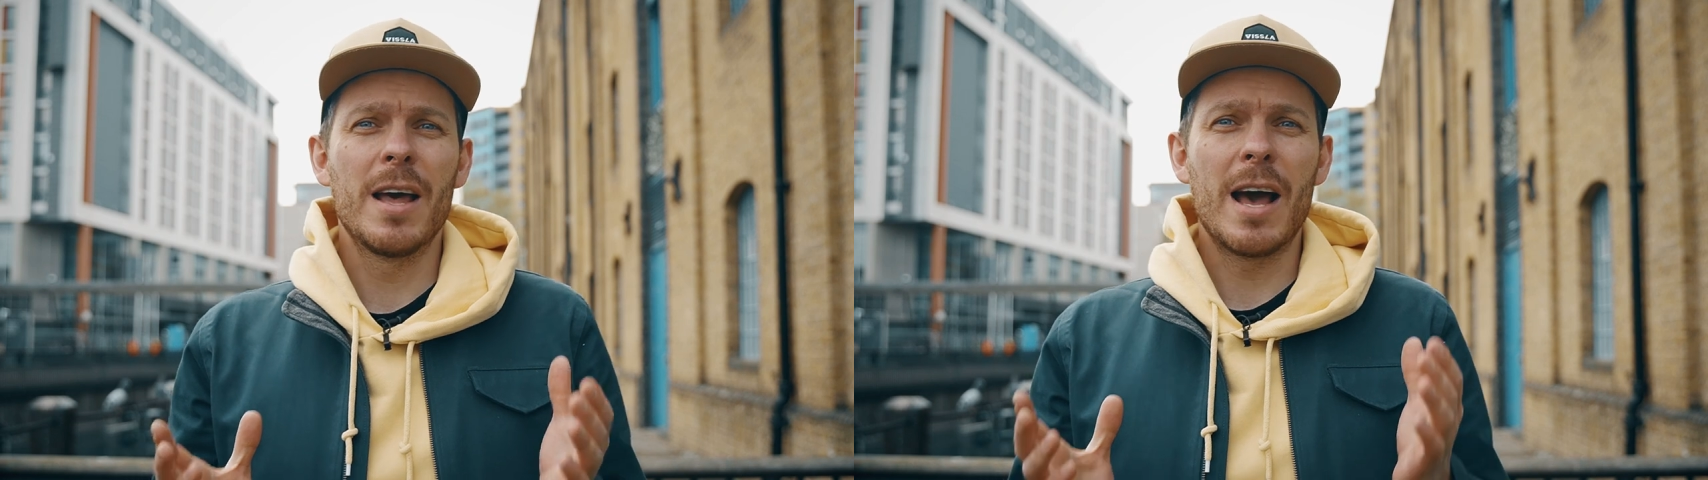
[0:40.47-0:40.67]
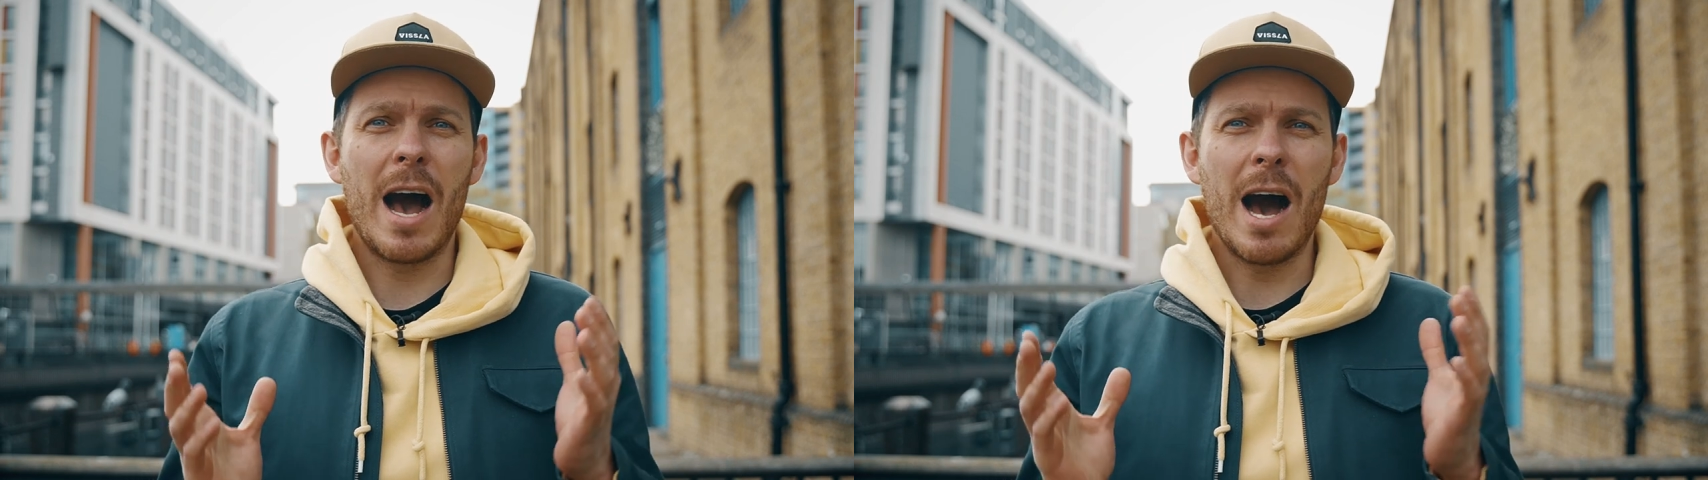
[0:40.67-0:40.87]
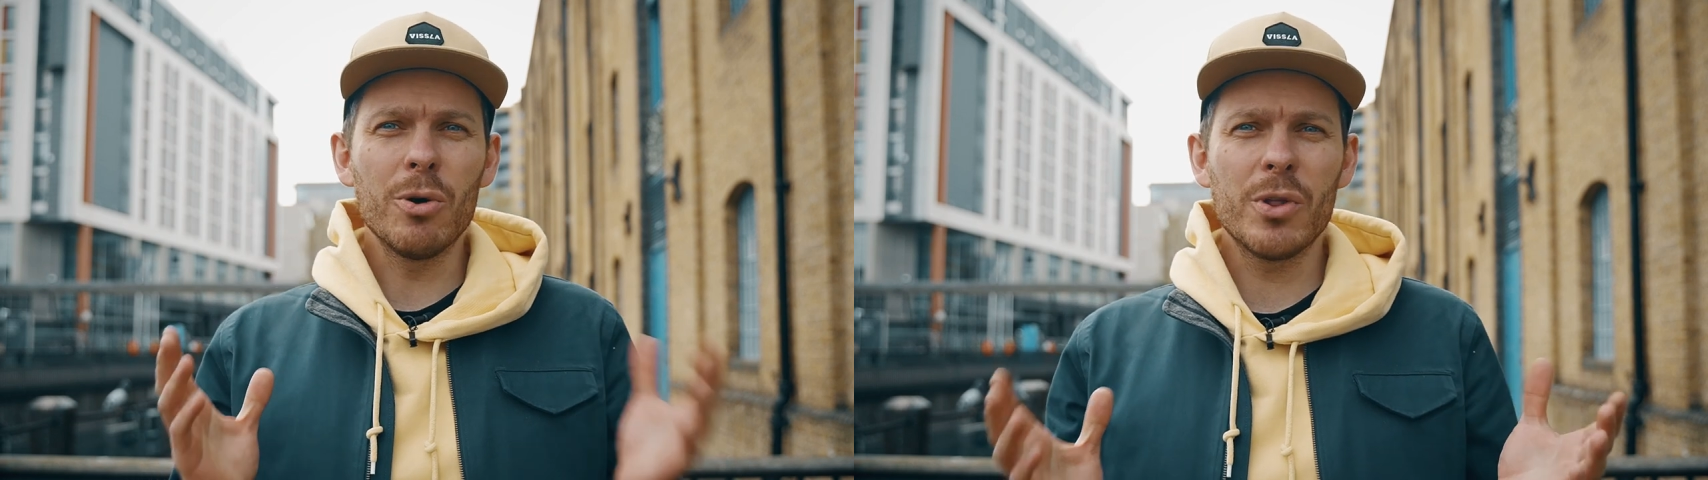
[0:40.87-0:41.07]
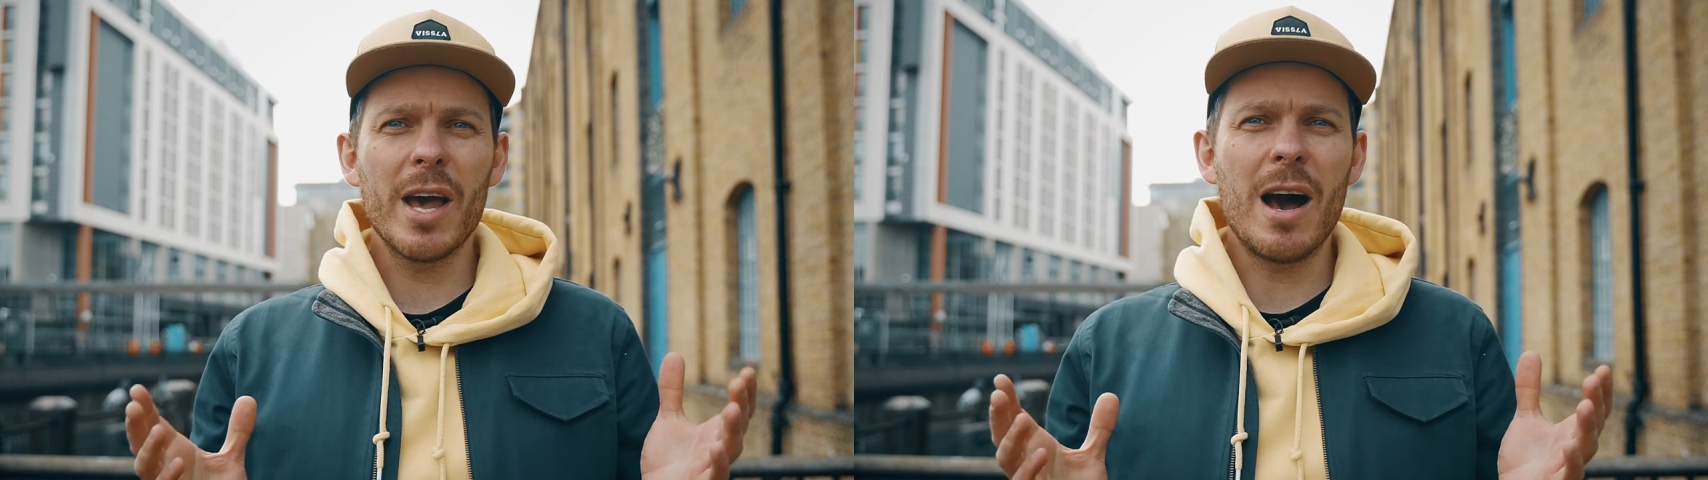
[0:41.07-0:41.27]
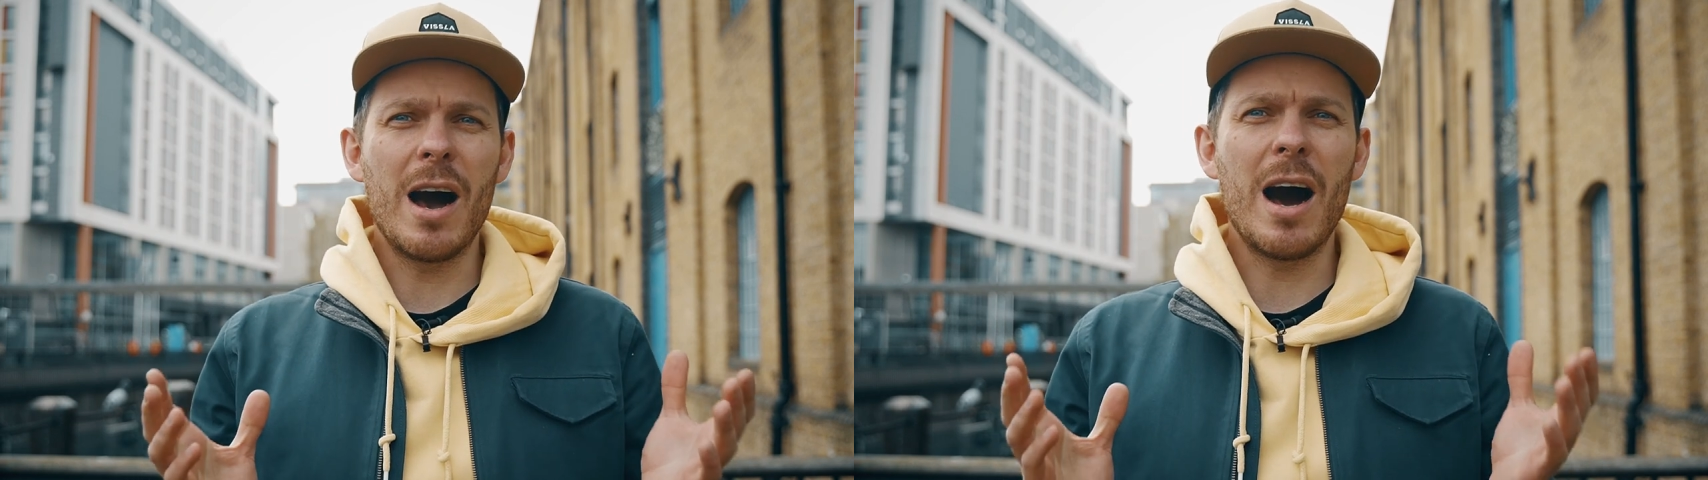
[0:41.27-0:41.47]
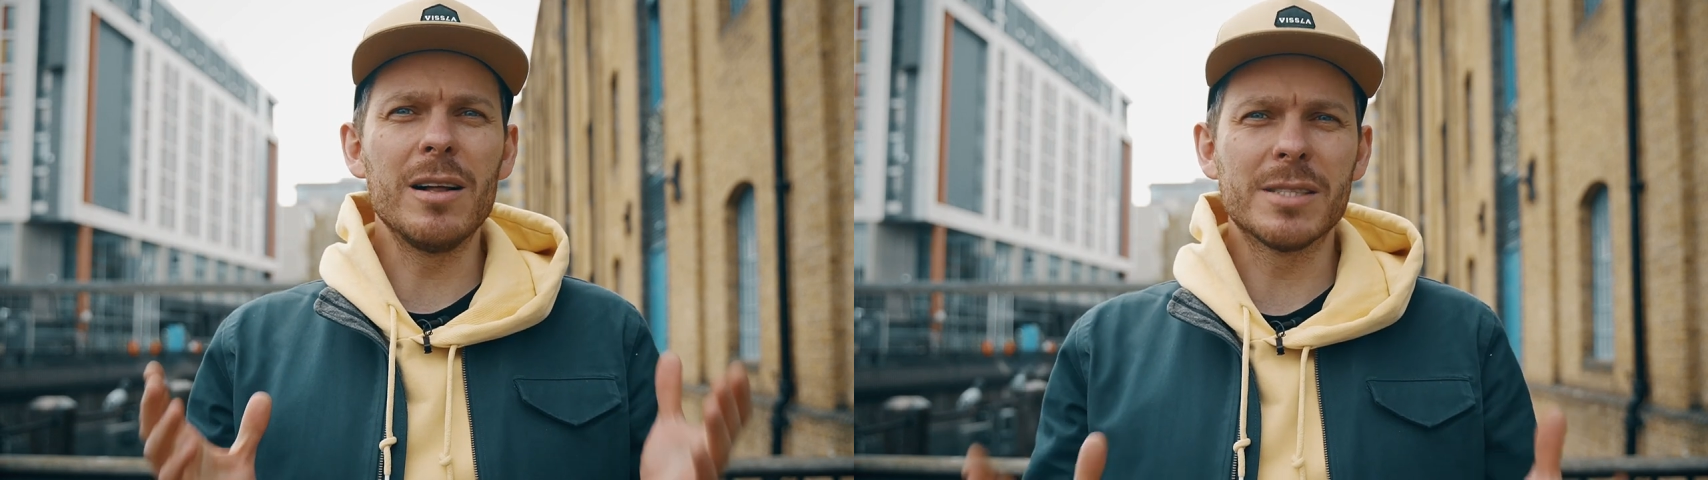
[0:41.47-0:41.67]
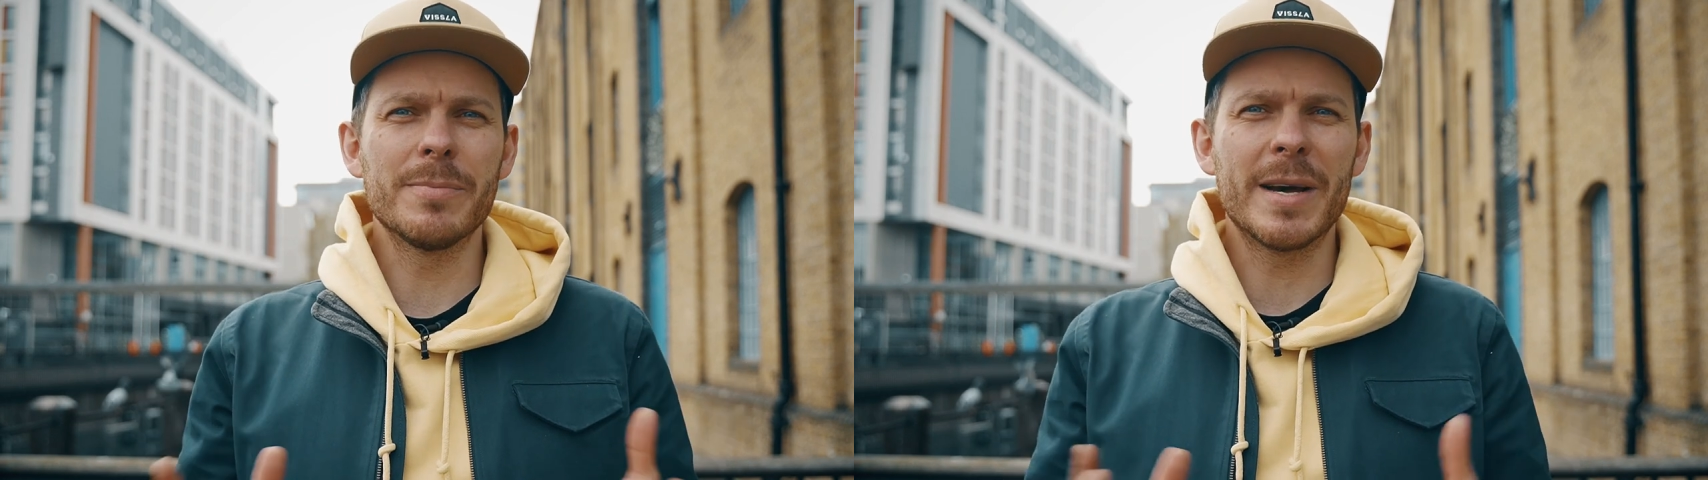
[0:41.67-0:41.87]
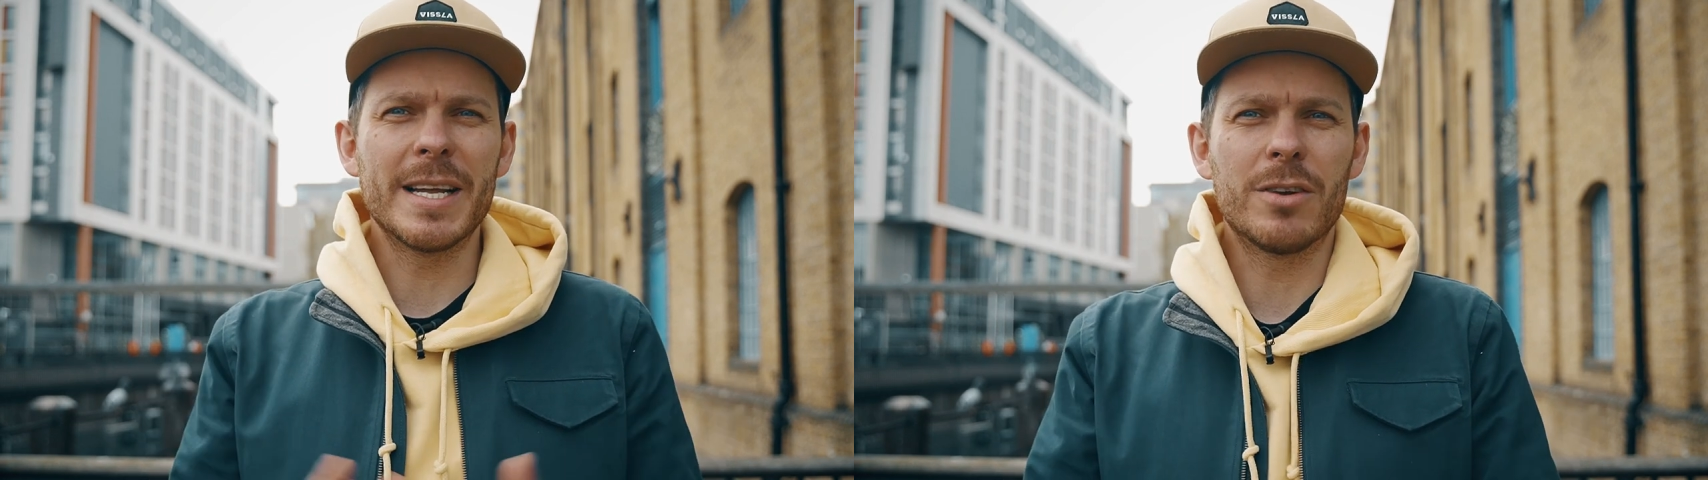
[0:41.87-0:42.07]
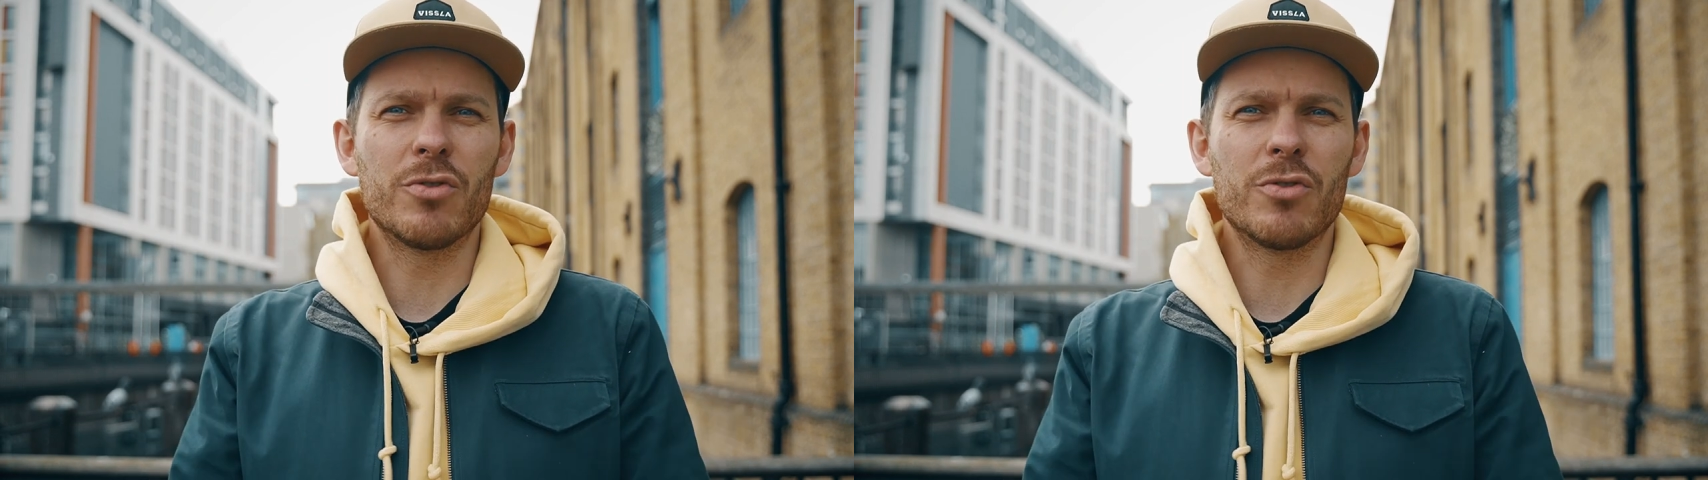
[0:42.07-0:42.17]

how the ultimate